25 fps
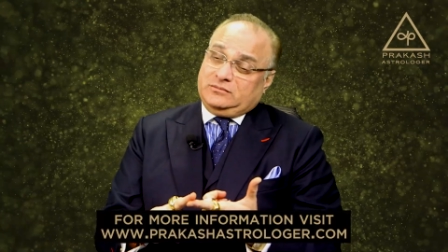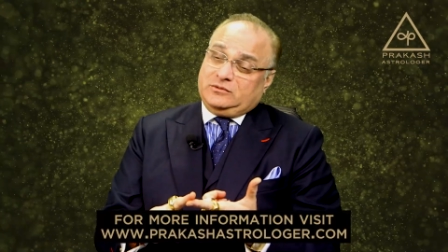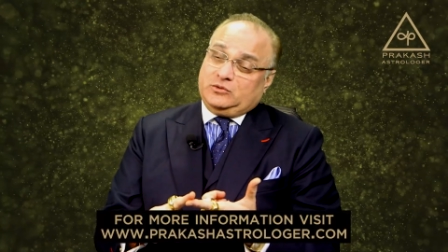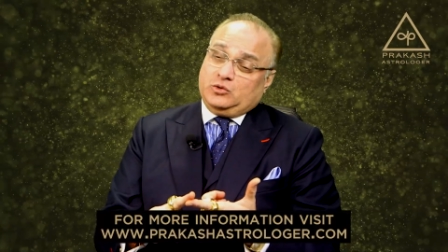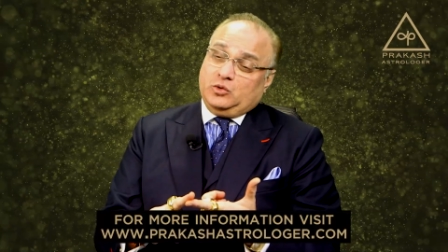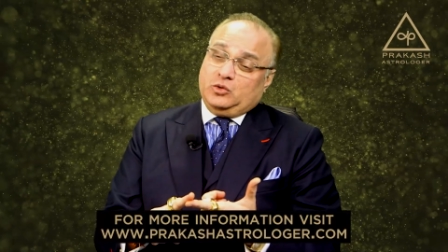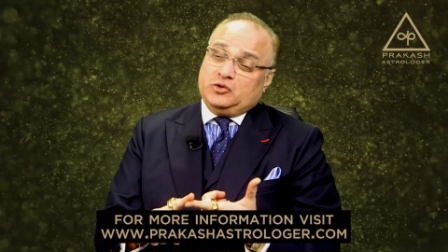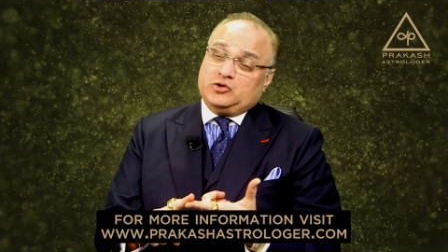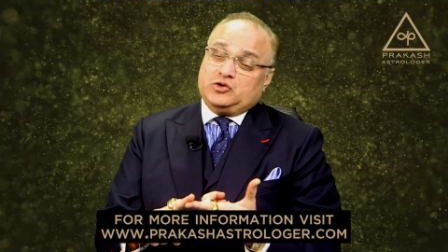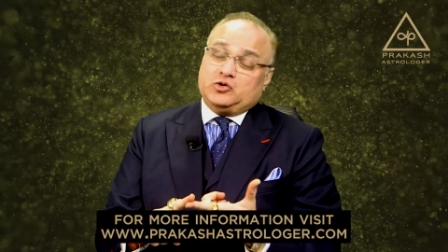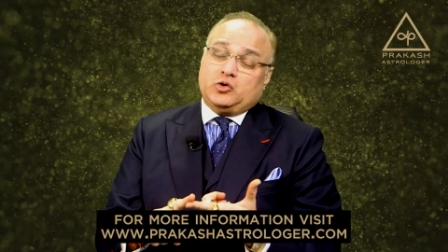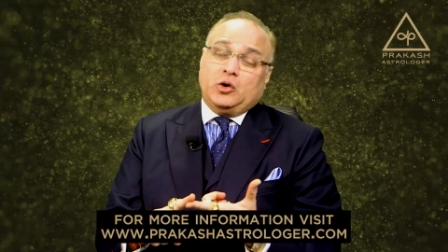
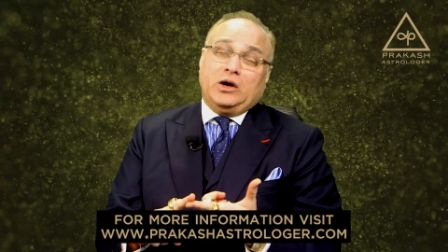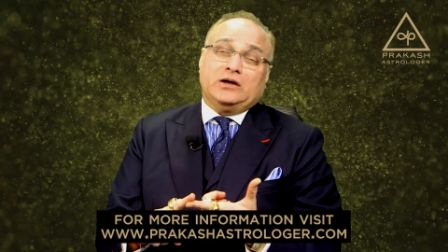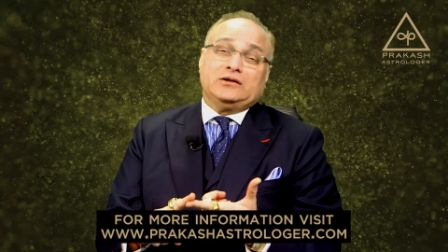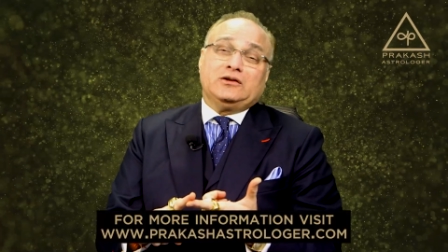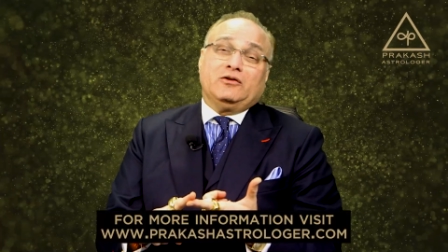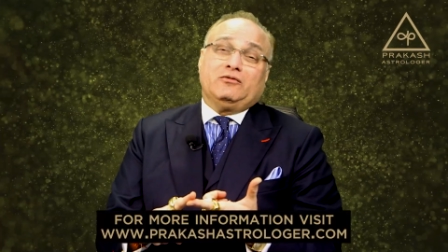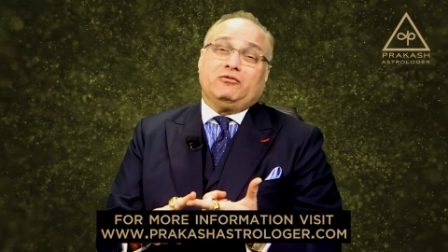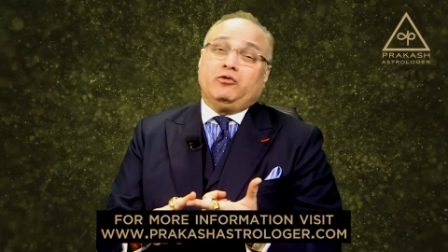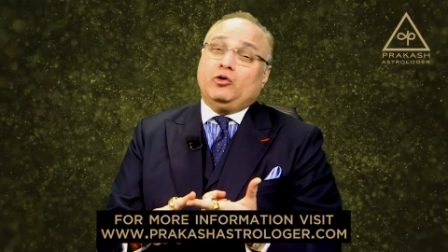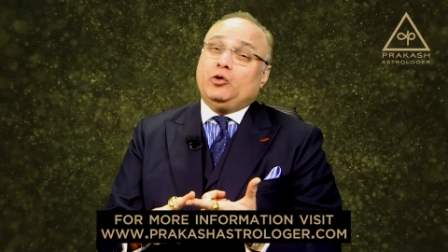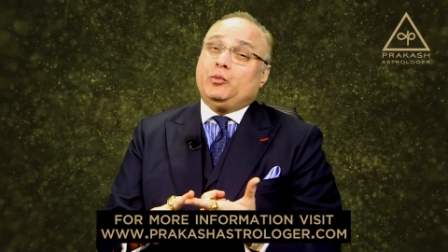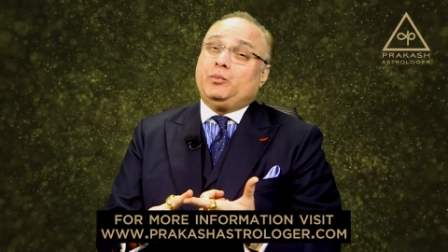to enjoy
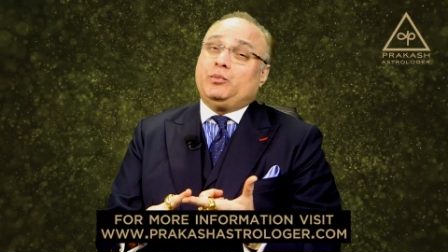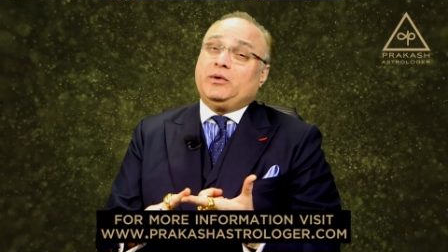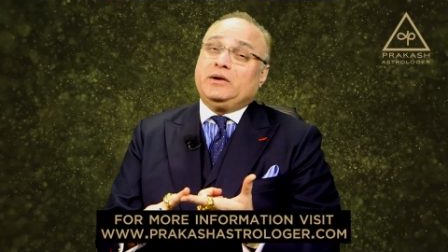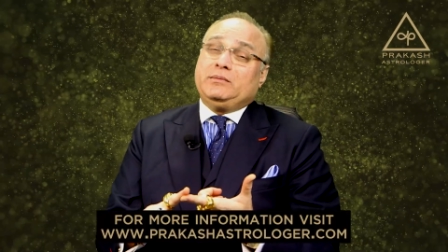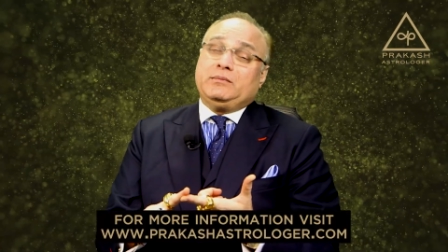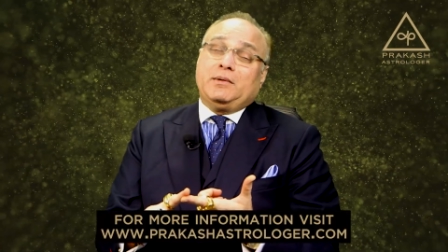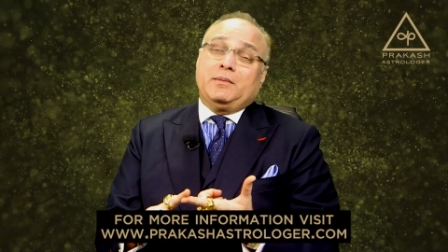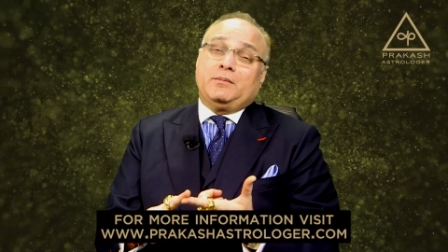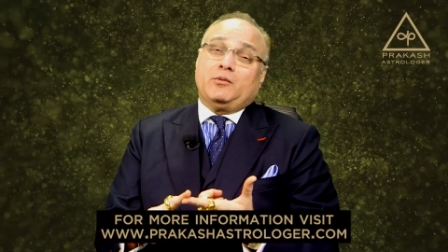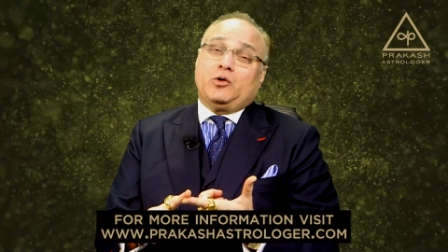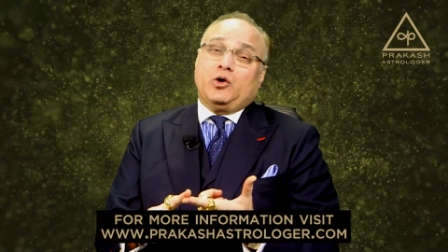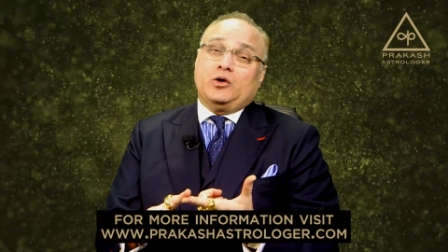the full
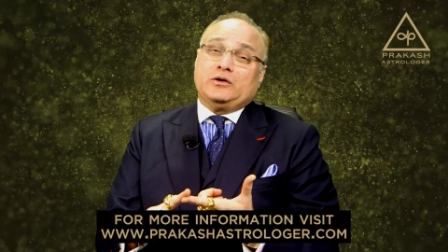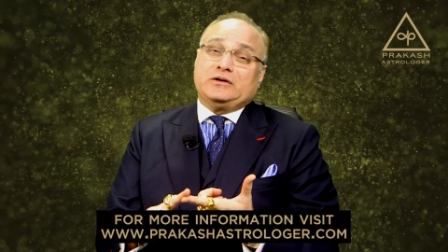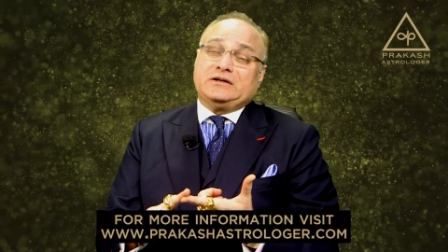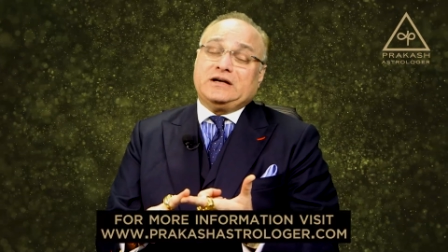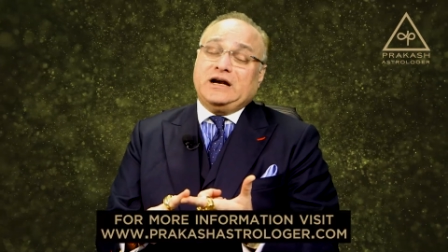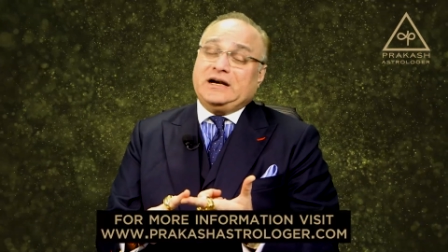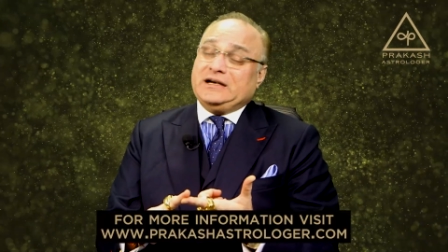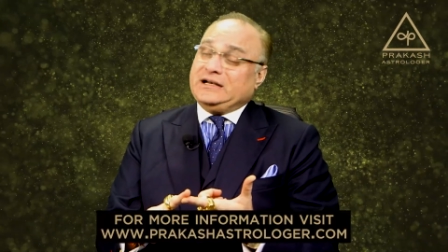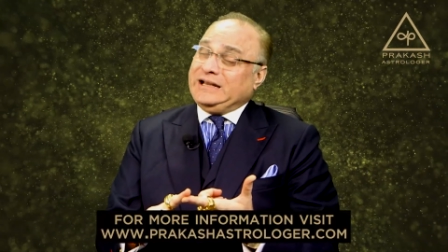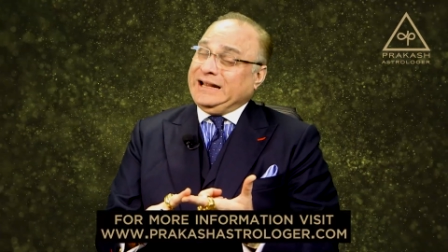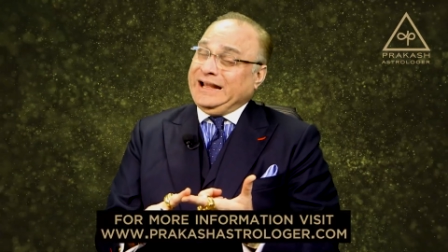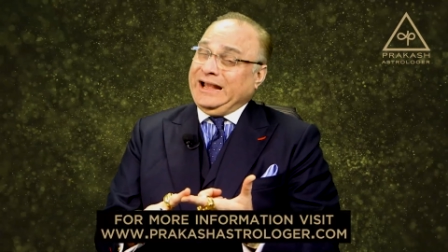premium
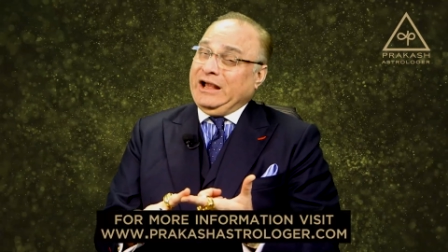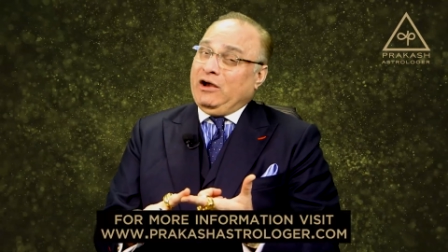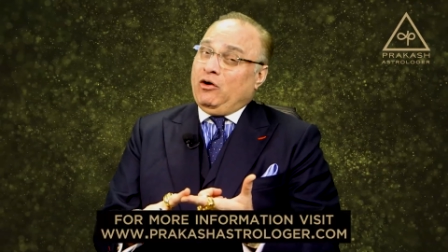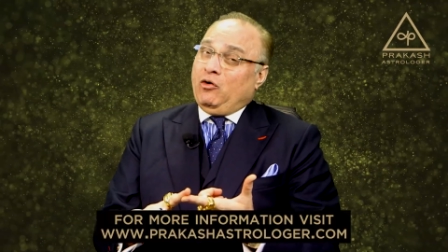content